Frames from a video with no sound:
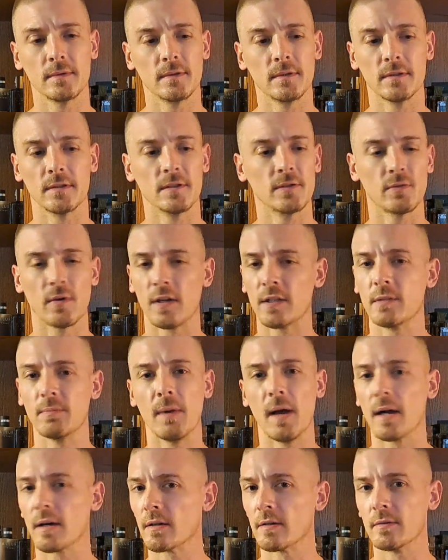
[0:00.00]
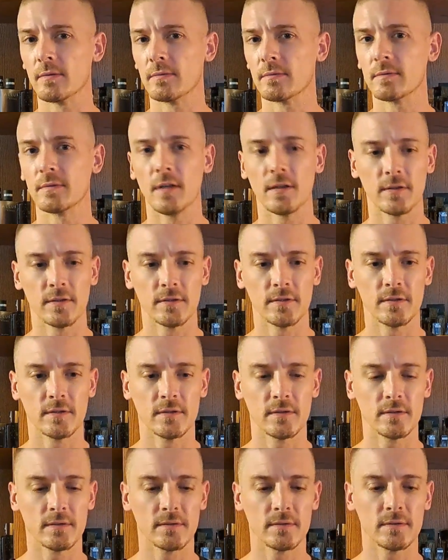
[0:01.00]
this is Red Tobacco. Nothing's
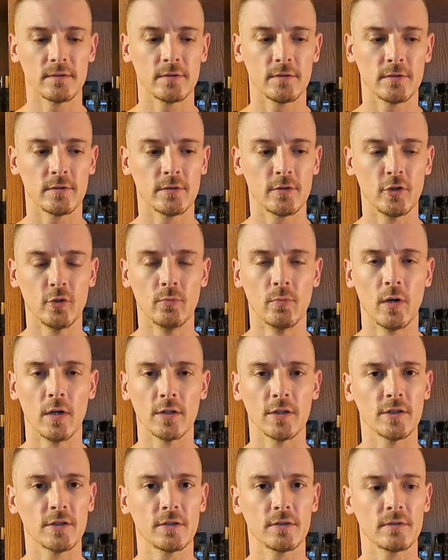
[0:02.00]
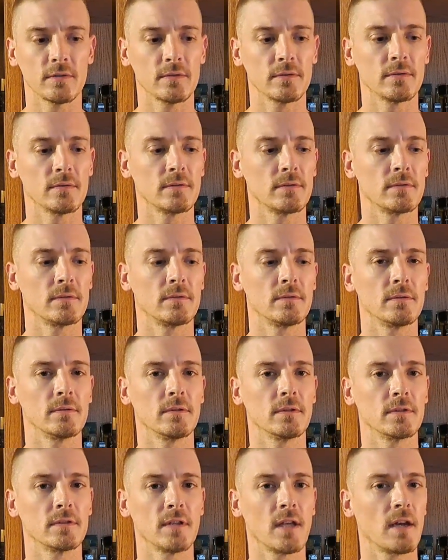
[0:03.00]
too much.
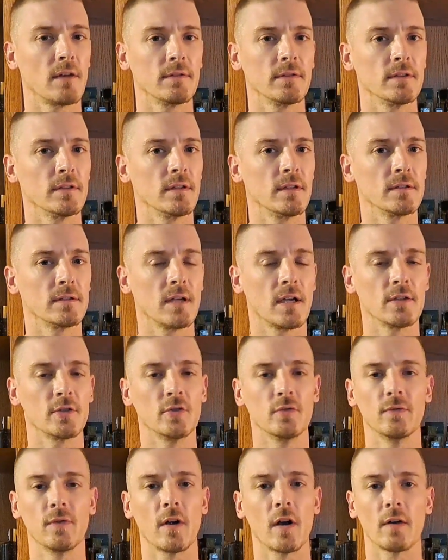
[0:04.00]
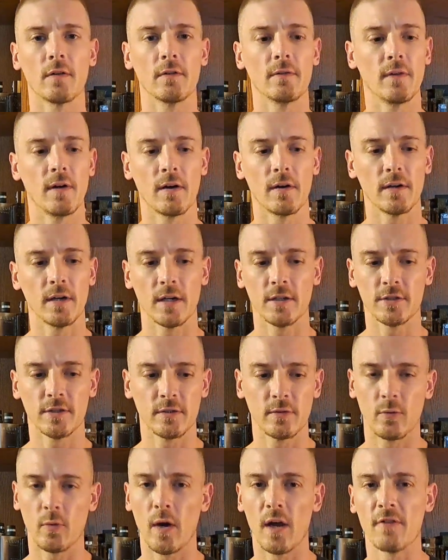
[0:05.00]
It's not too far of a variation
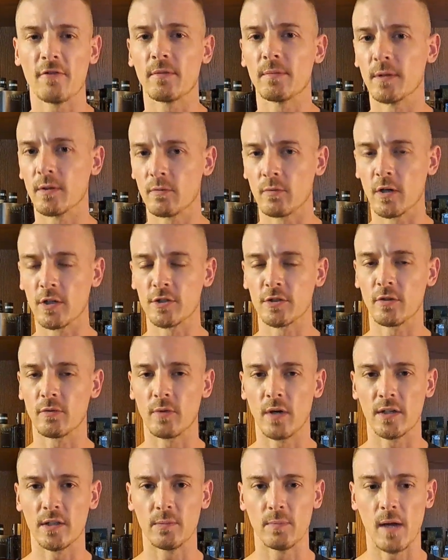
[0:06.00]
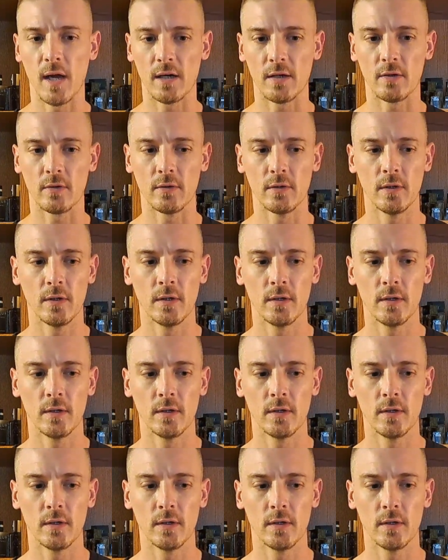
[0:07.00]
away from the original Red Tobacco.